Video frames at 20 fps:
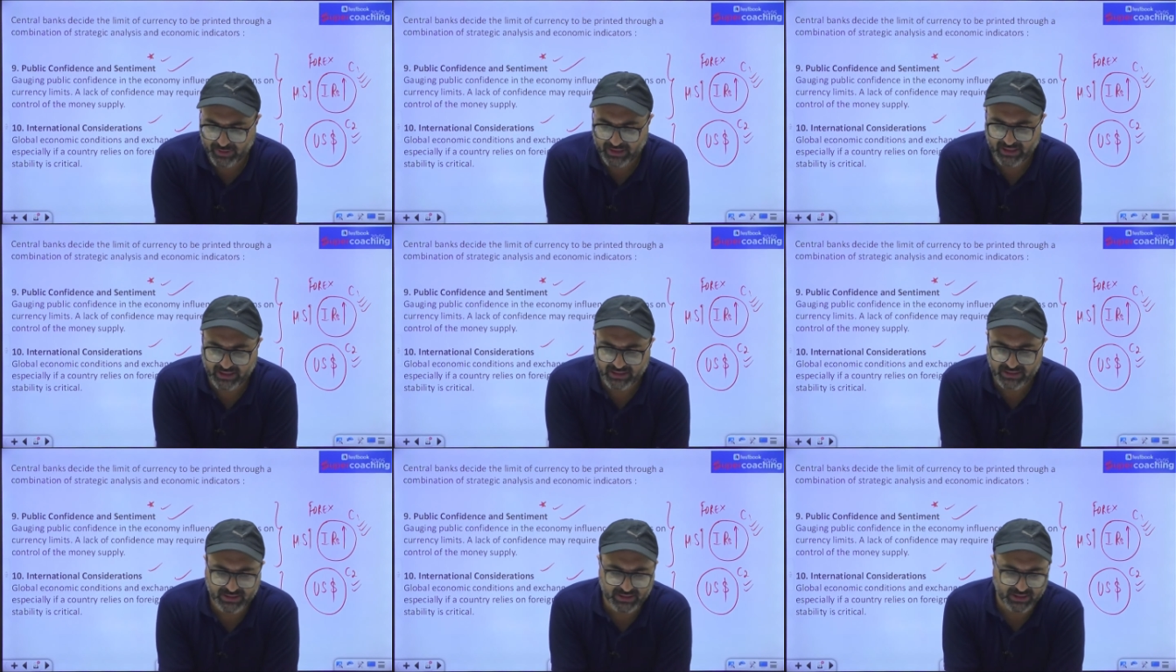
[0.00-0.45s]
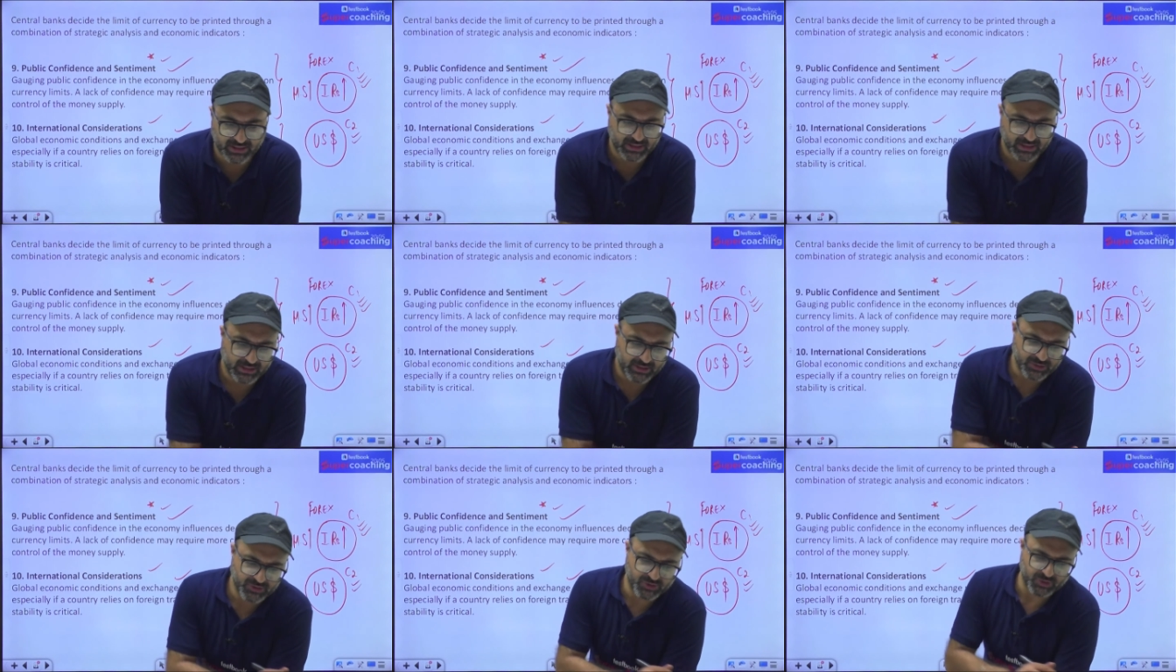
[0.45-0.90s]
sir,
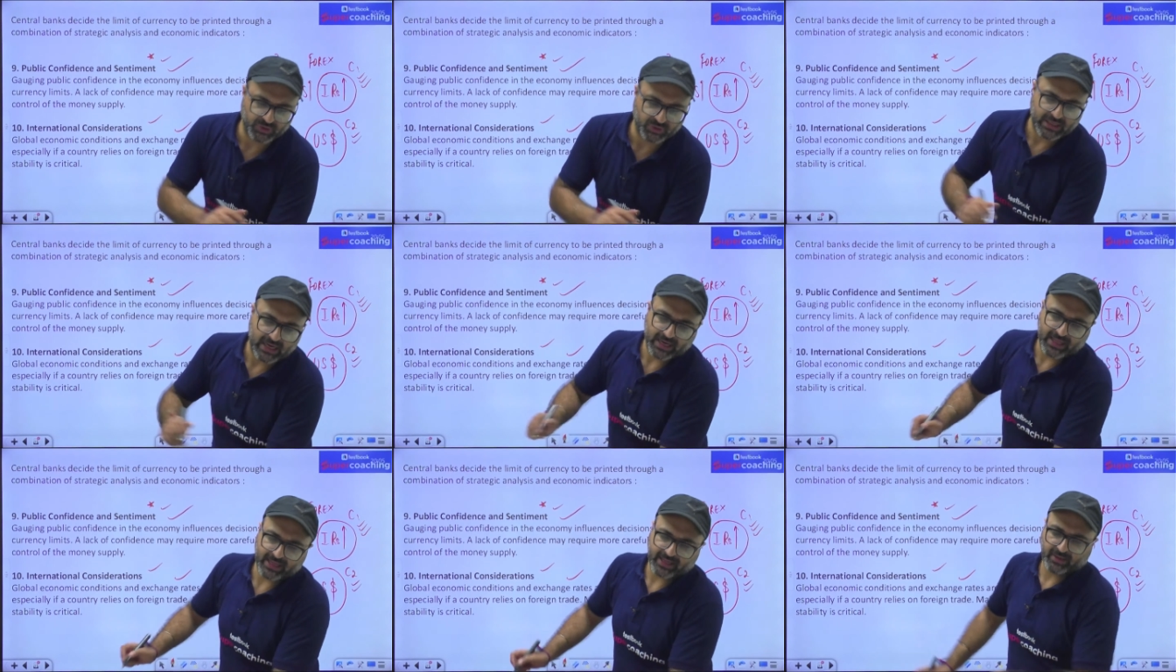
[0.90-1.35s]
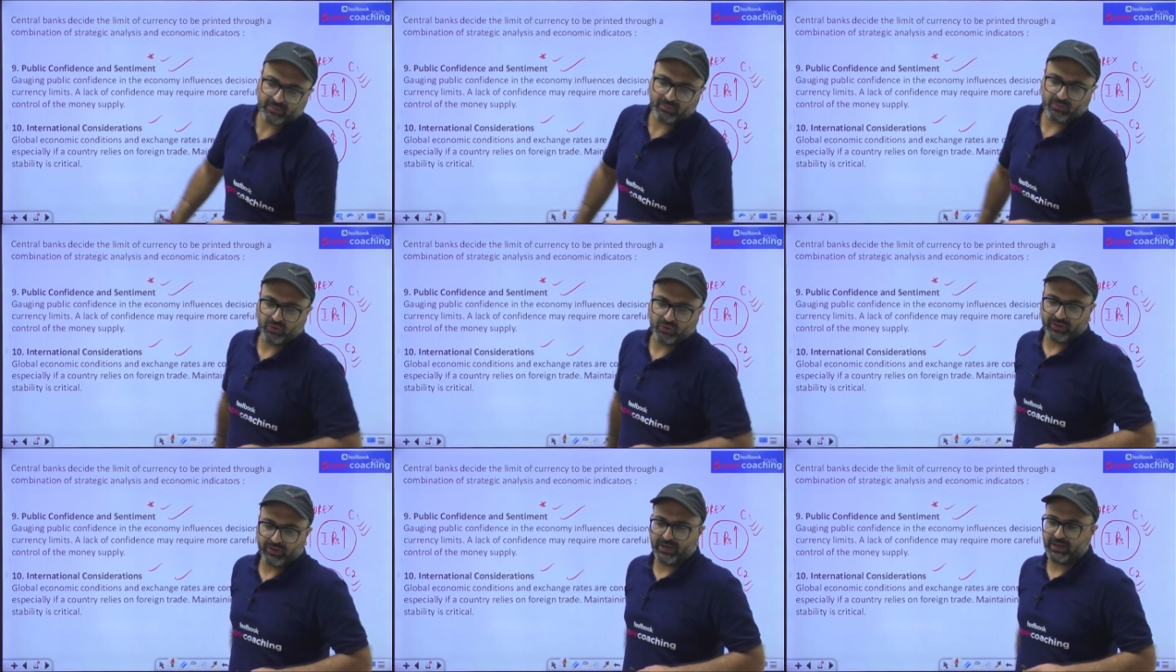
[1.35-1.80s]
so that I can move ahead.
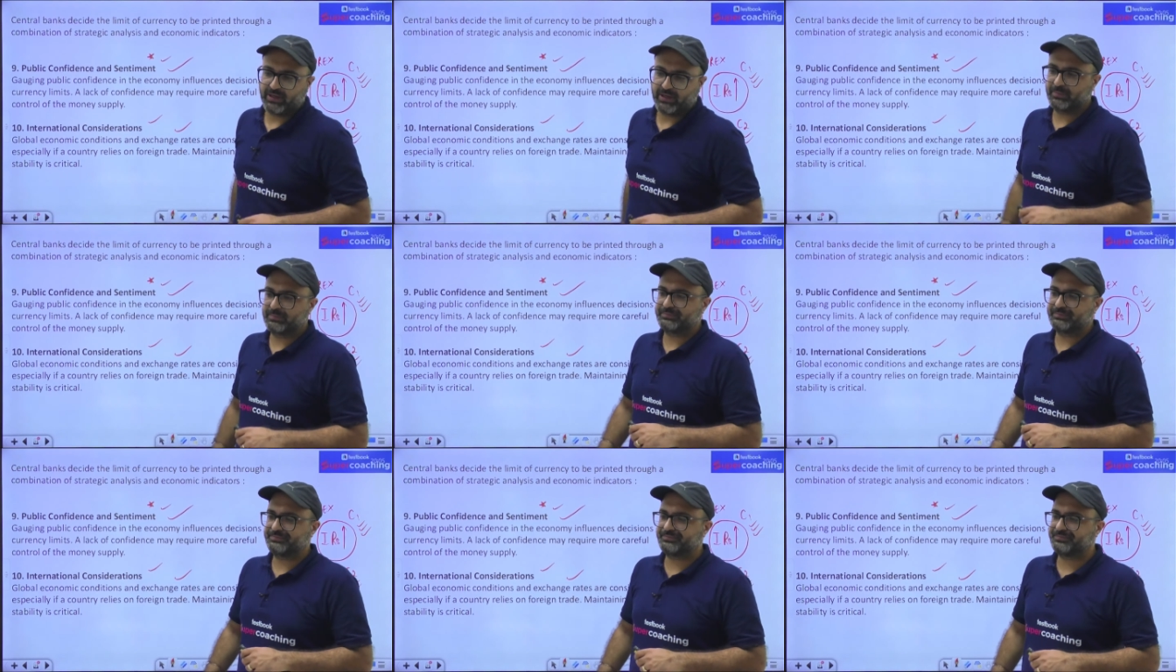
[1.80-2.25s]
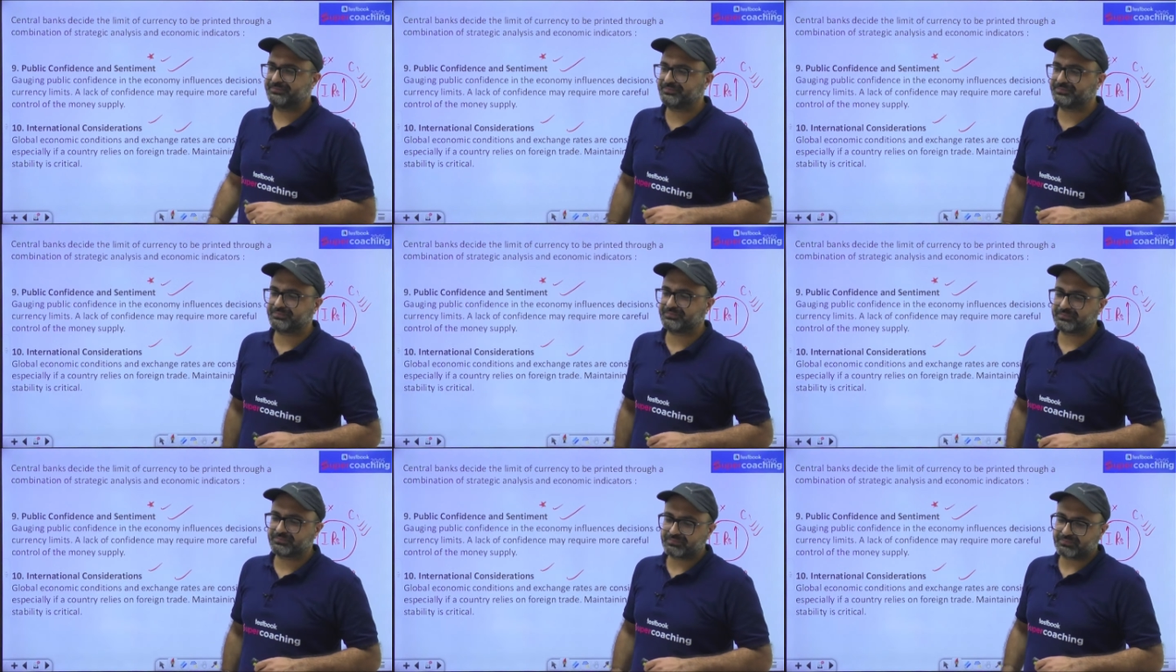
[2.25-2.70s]

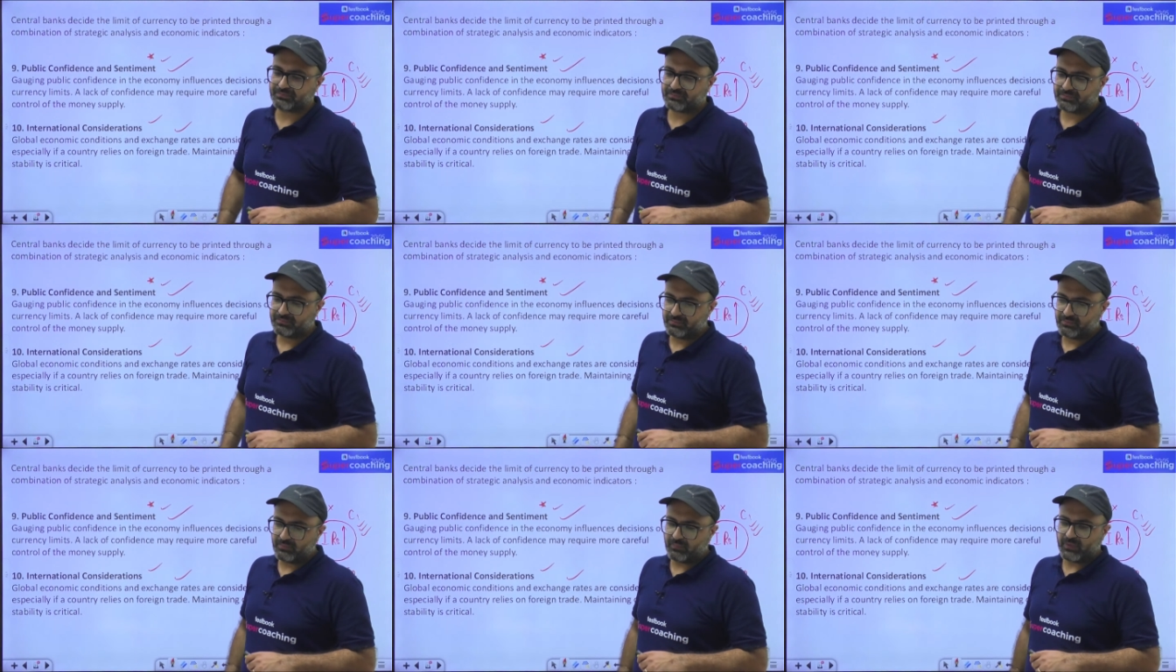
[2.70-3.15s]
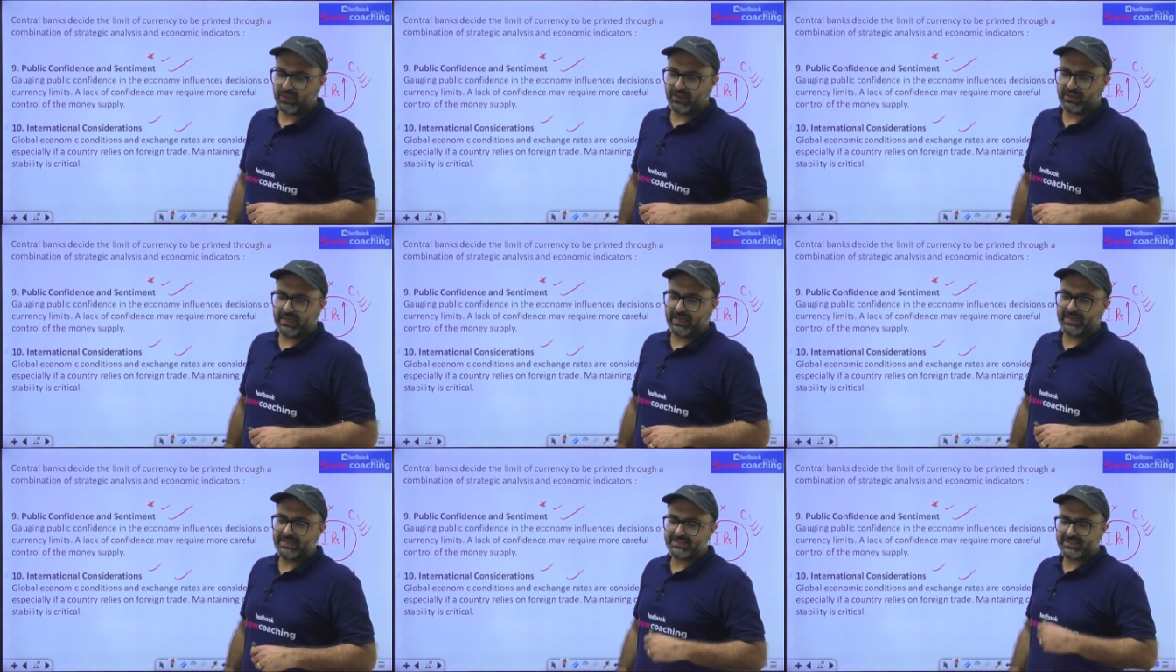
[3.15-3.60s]
Guys,
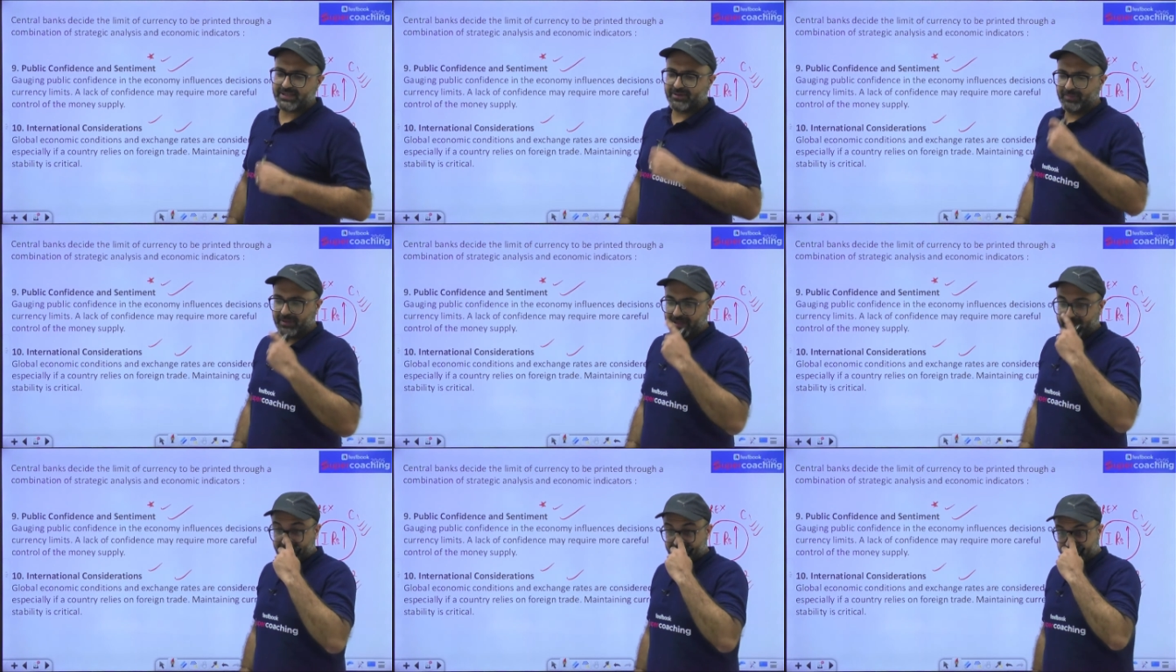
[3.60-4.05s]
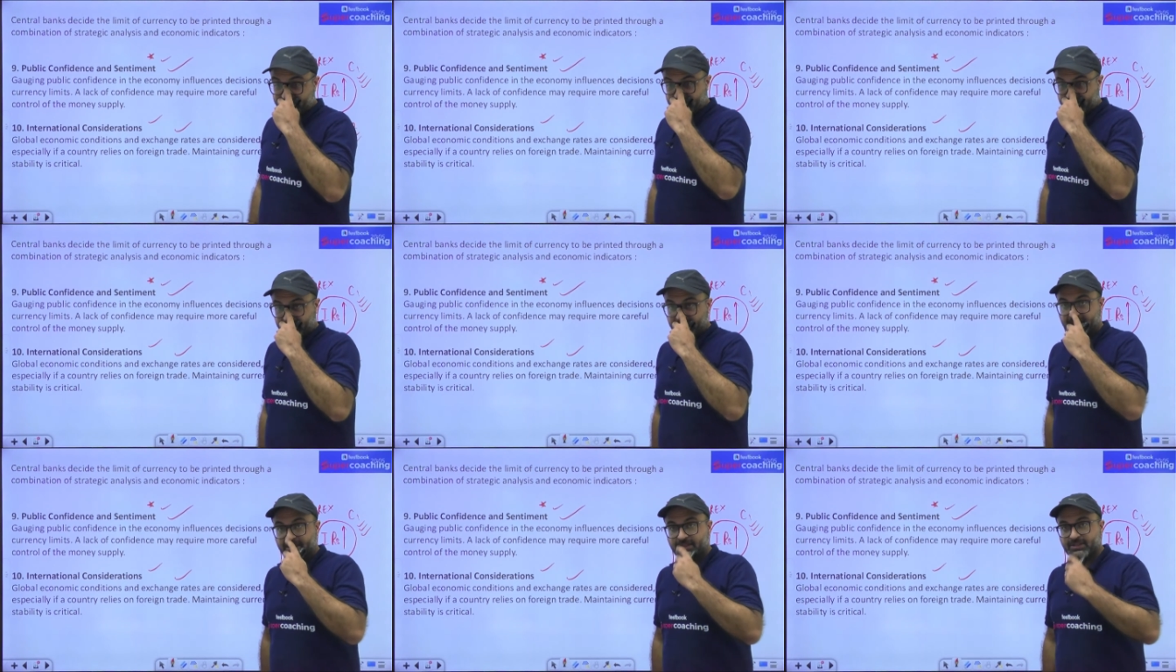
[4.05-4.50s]
give me yes, sir,
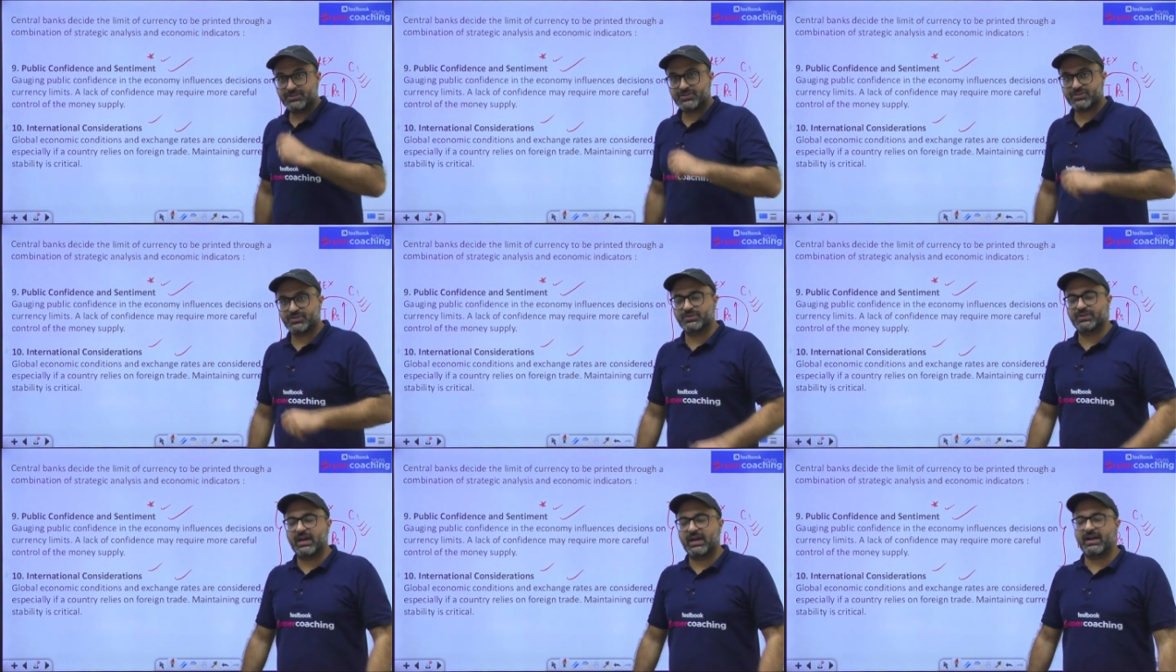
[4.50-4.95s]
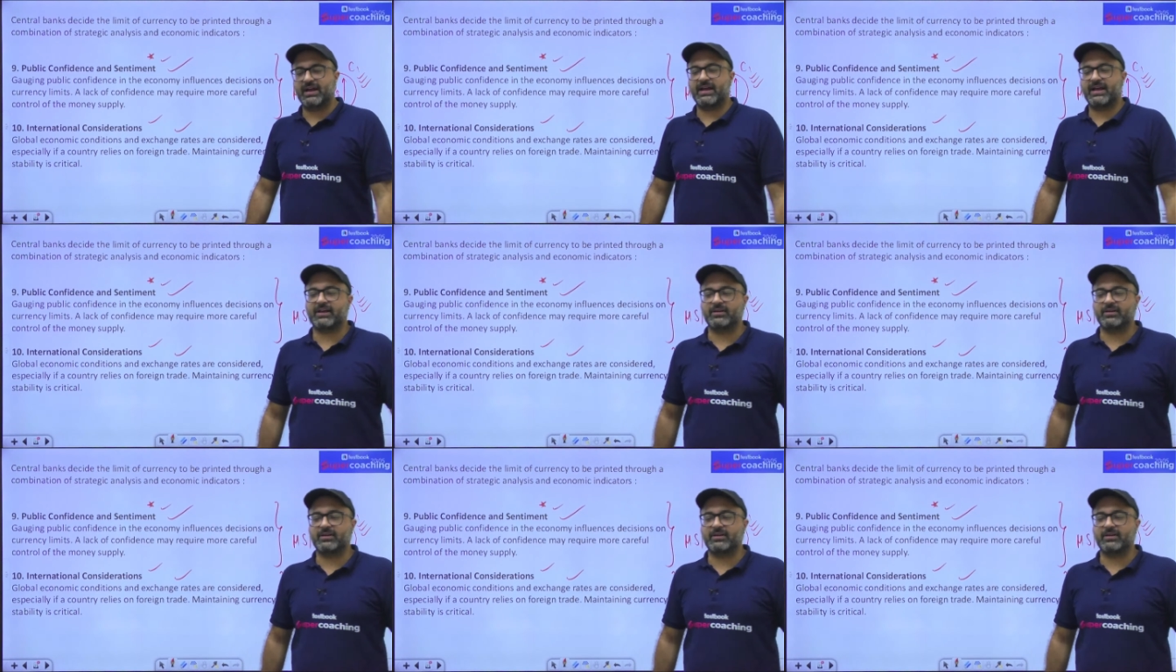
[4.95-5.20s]
so that I can move